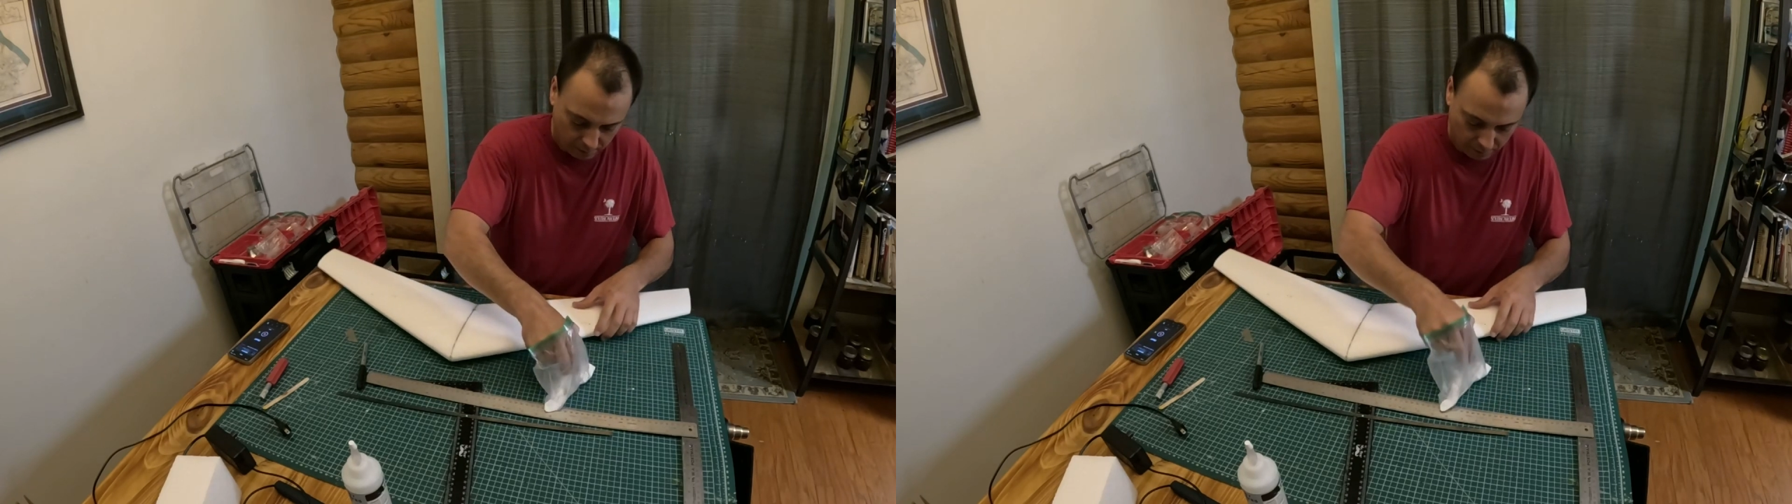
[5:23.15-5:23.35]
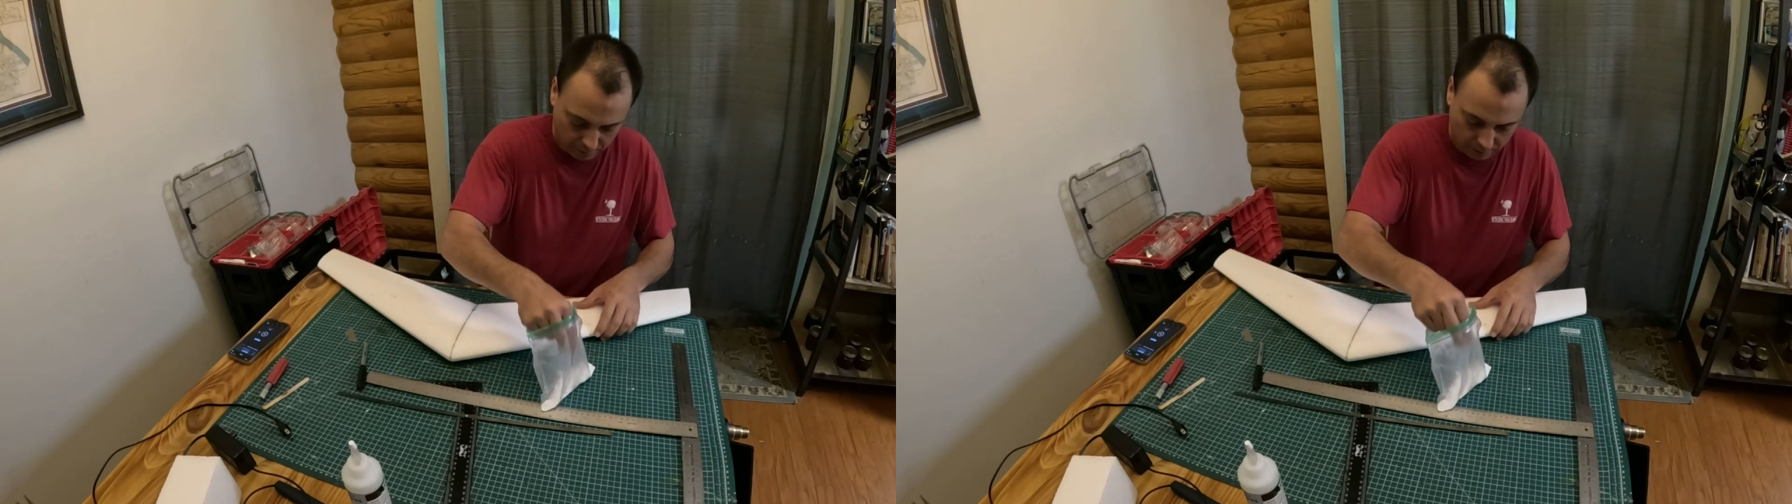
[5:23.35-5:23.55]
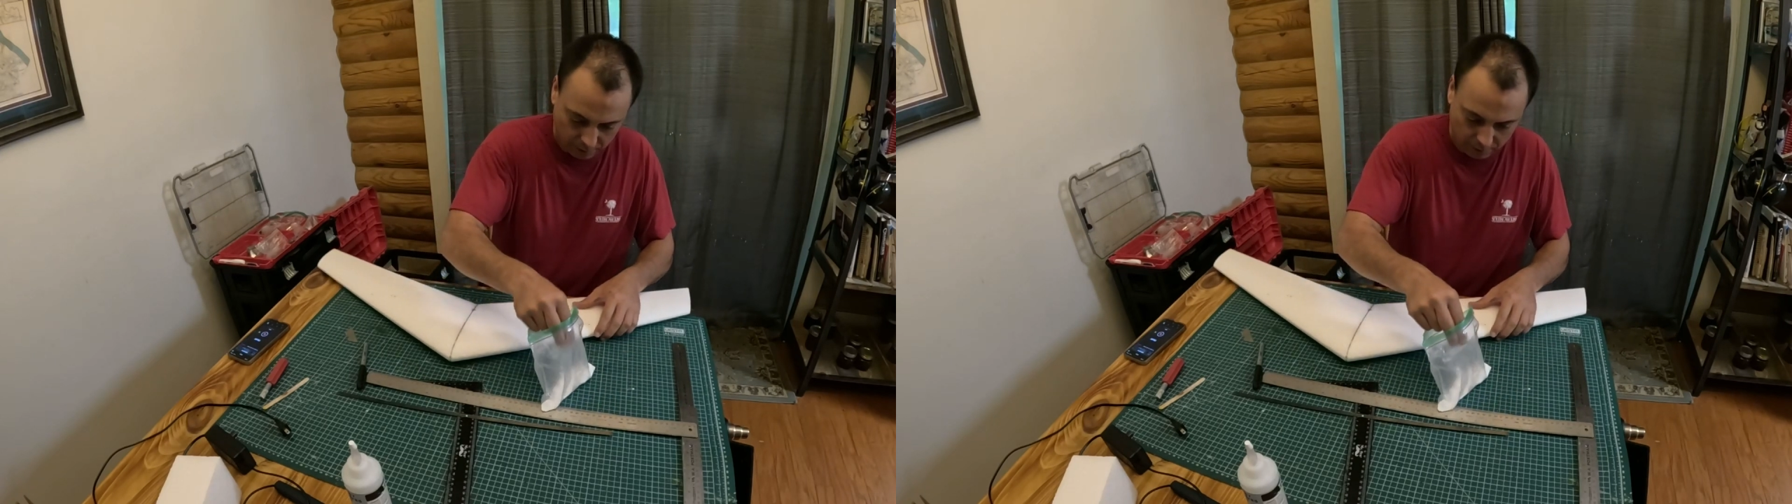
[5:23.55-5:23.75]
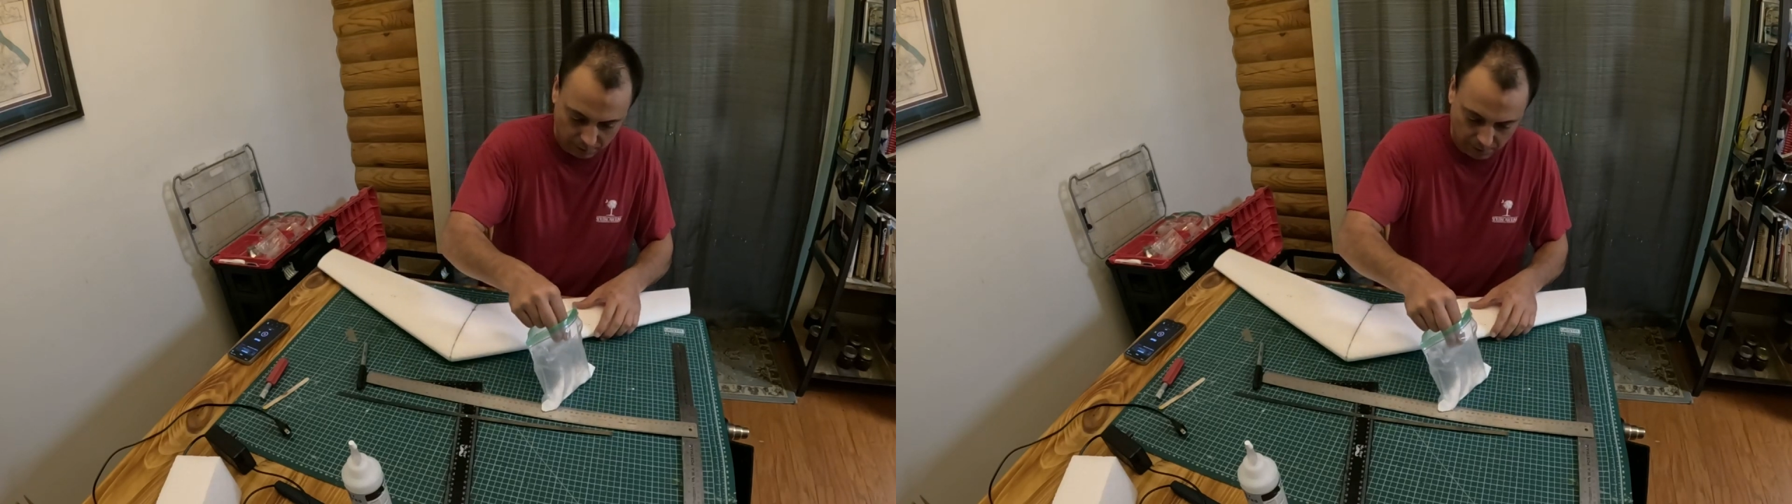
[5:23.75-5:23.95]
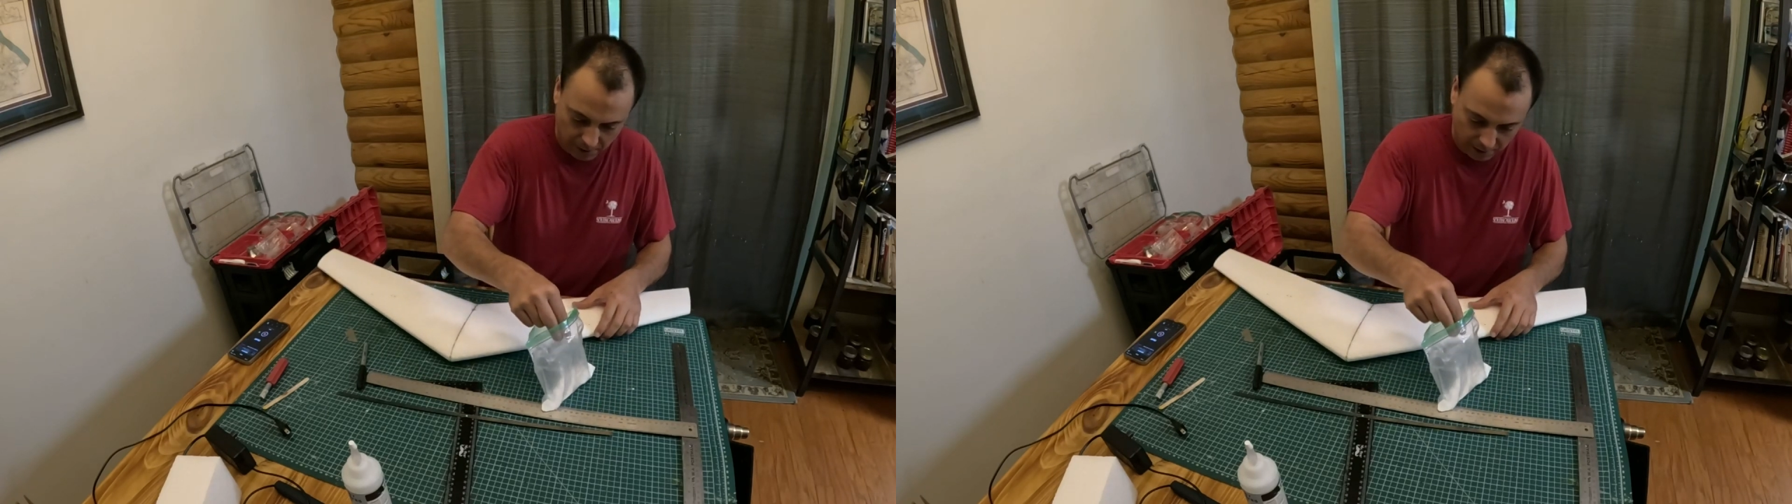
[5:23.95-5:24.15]
which is
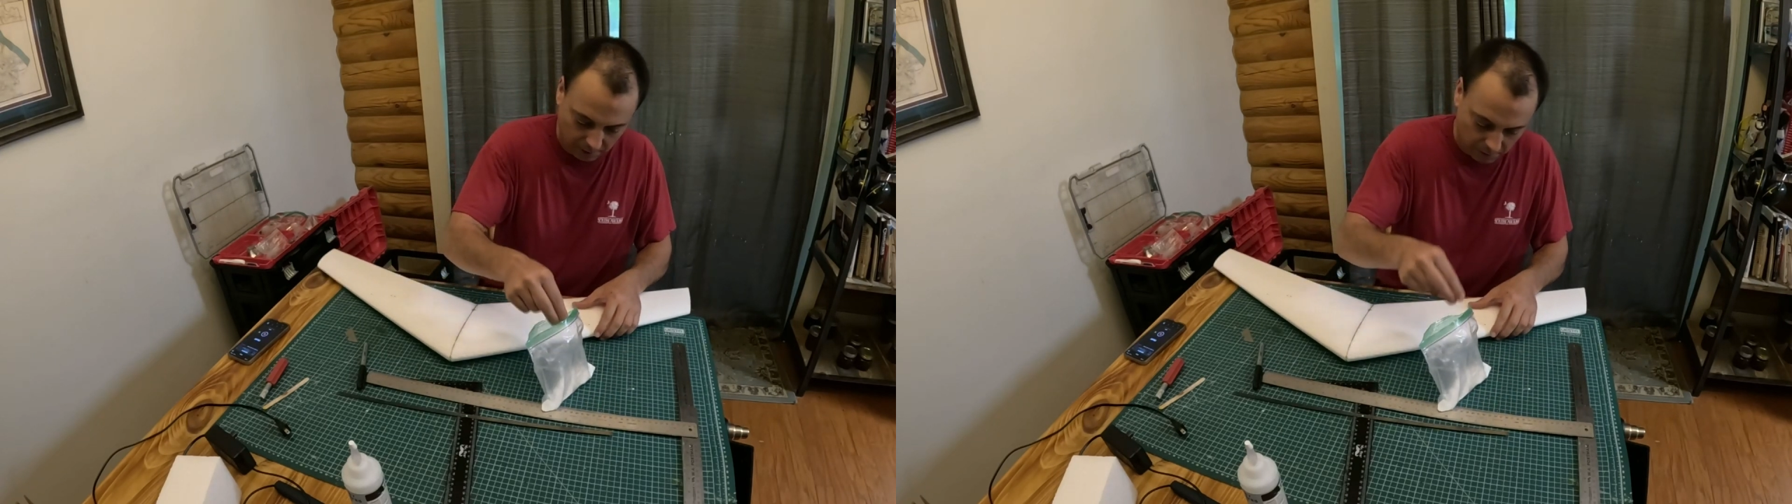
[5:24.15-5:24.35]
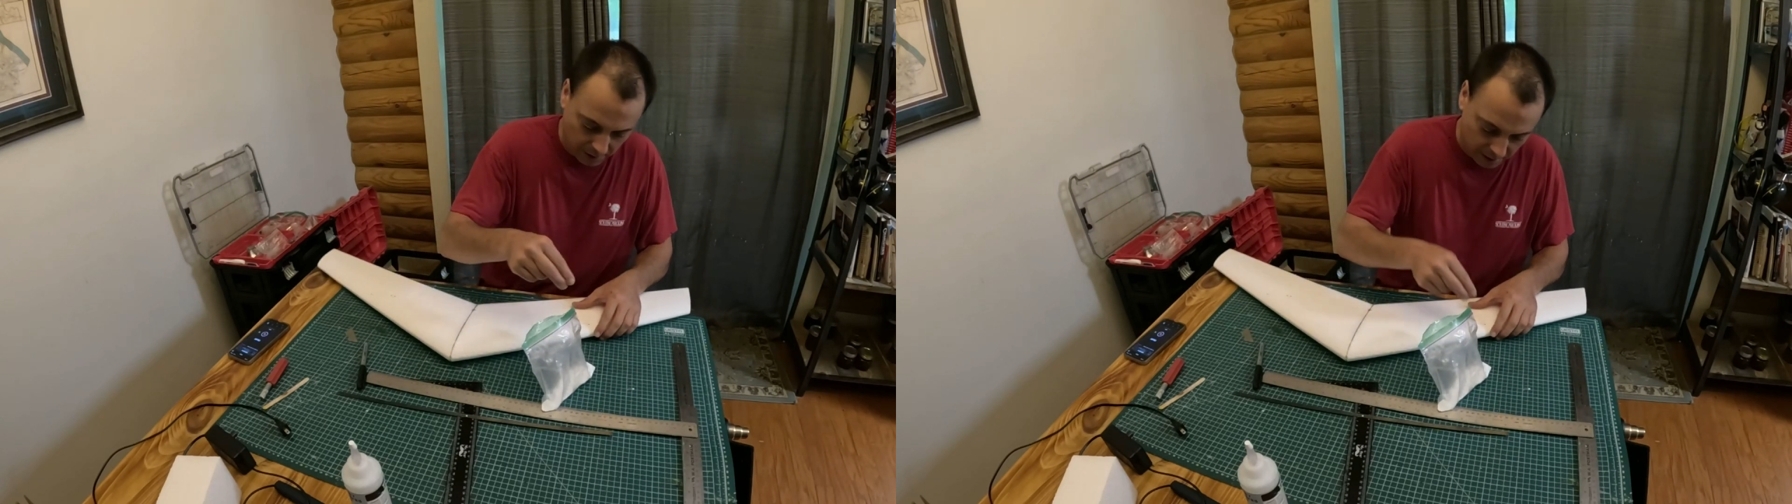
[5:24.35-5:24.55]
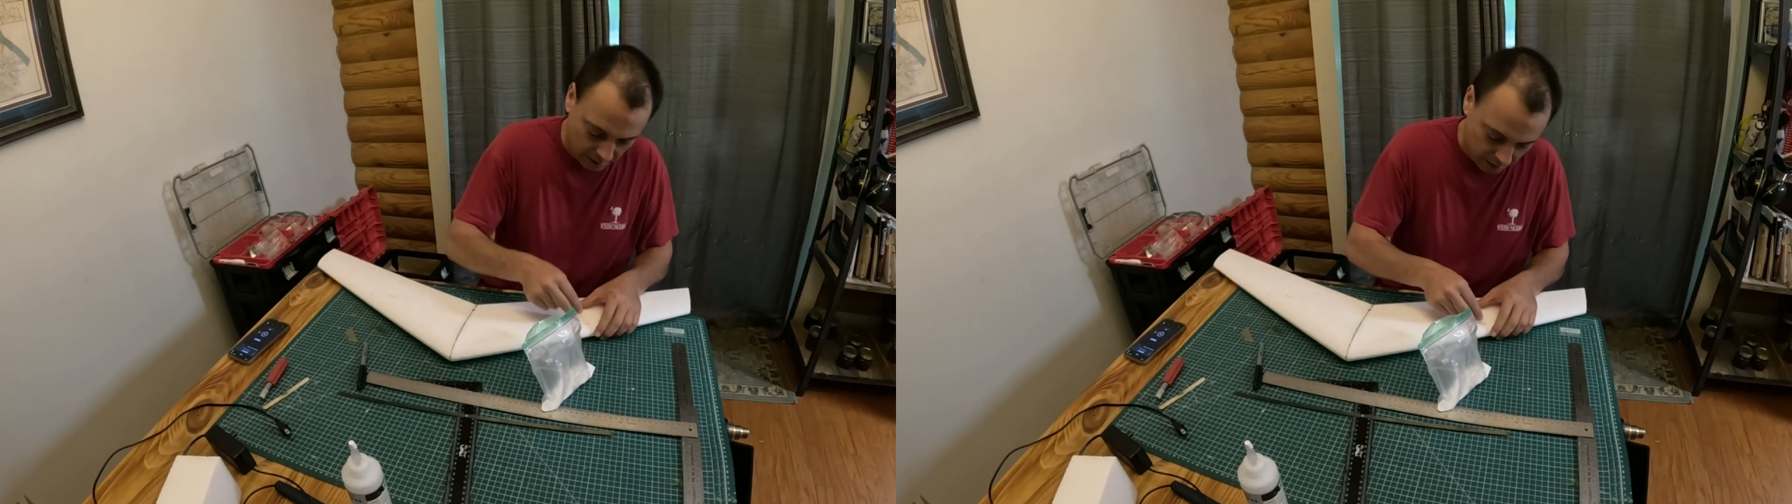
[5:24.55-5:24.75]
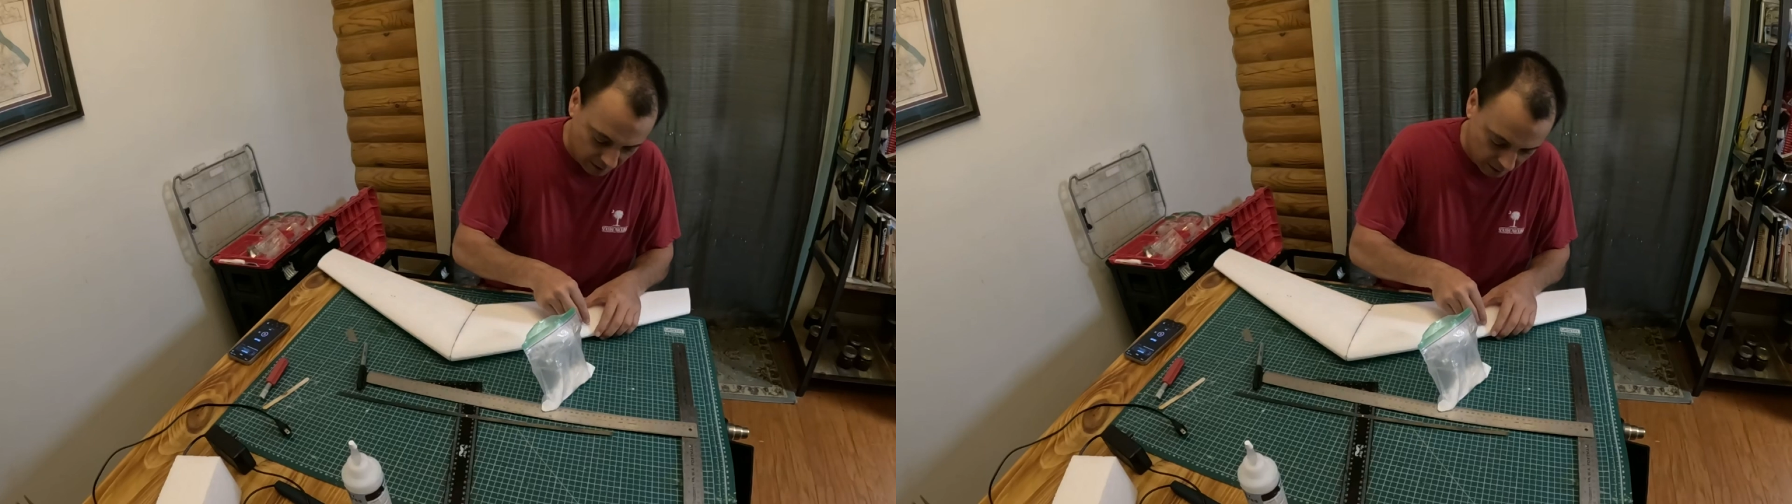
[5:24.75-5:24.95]
just baking powder.